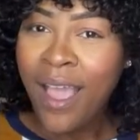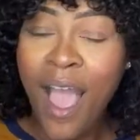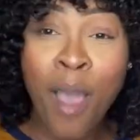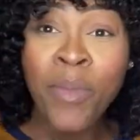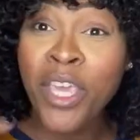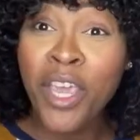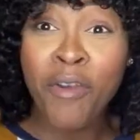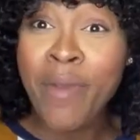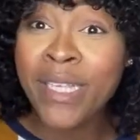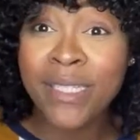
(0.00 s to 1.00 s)
I'm
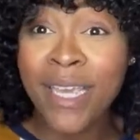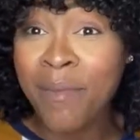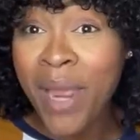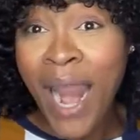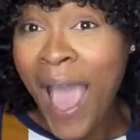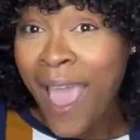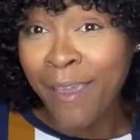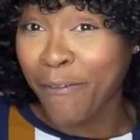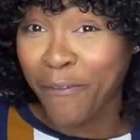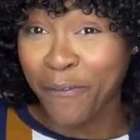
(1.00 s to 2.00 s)
here risking my
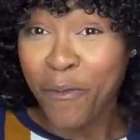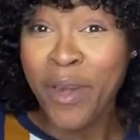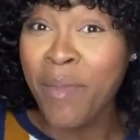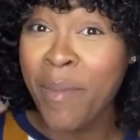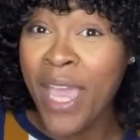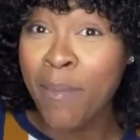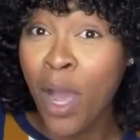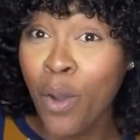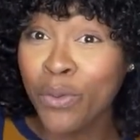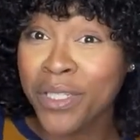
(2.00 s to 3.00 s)
life with my big
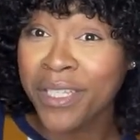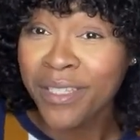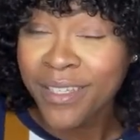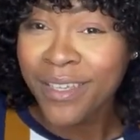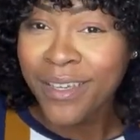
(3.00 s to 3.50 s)
mouth.